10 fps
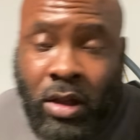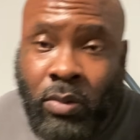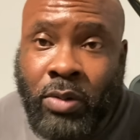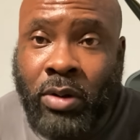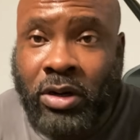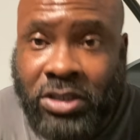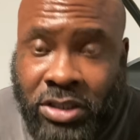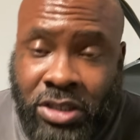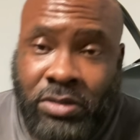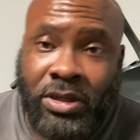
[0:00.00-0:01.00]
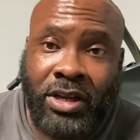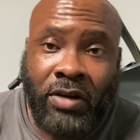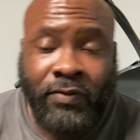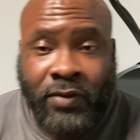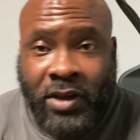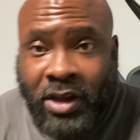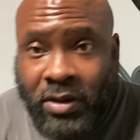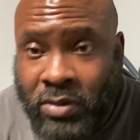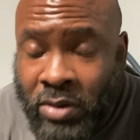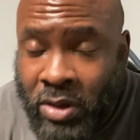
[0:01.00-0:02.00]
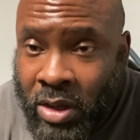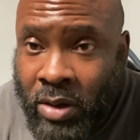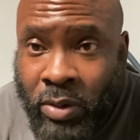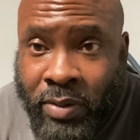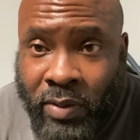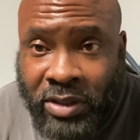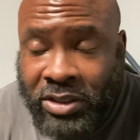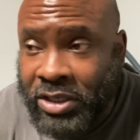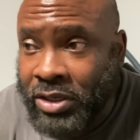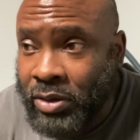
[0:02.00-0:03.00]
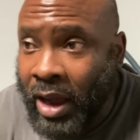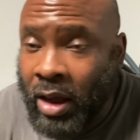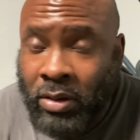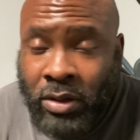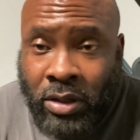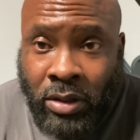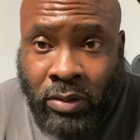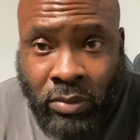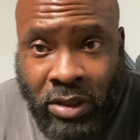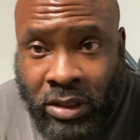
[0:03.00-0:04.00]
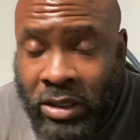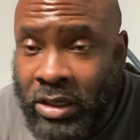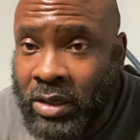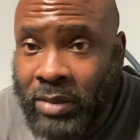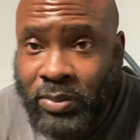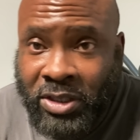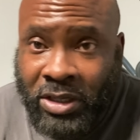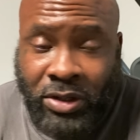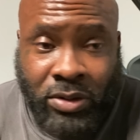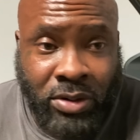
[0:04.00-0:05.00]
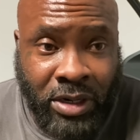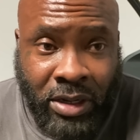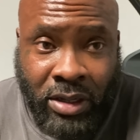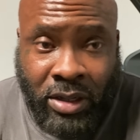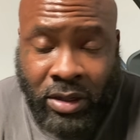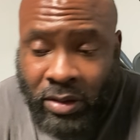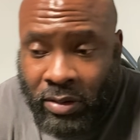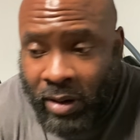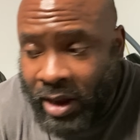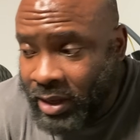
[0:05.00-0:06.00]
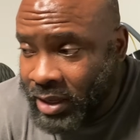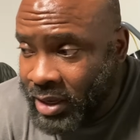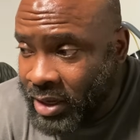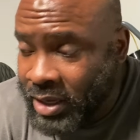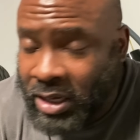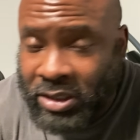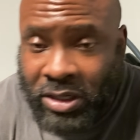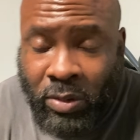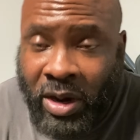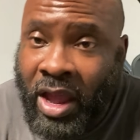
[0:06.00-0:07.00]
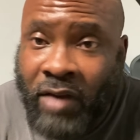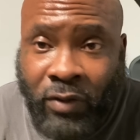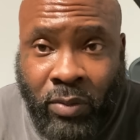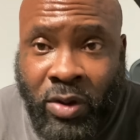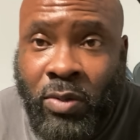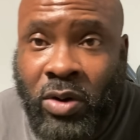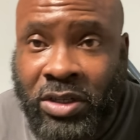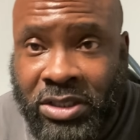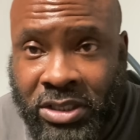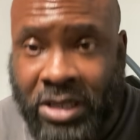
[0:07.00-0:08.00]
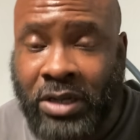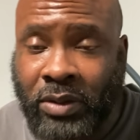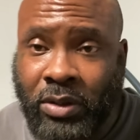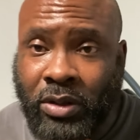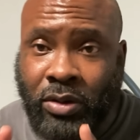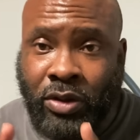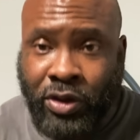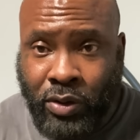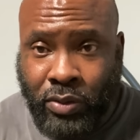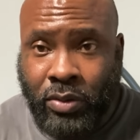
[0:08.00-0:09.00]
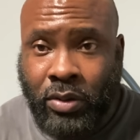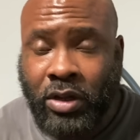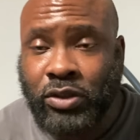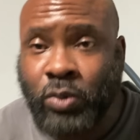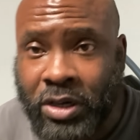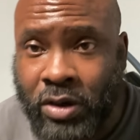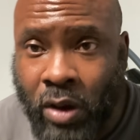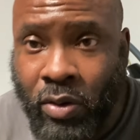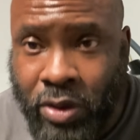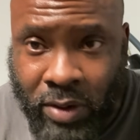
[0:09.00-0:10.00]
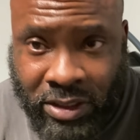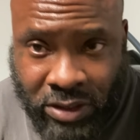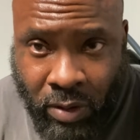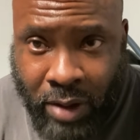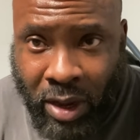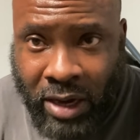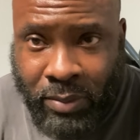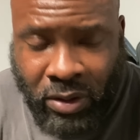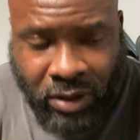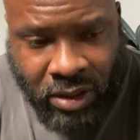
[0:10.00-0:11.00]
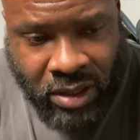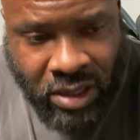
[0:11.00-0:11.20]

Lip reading: We want to see you in your vehicle. We want to see you out with little clips of you and the grandkids or whatever. We want to see you because we know you as a great bodybuilder.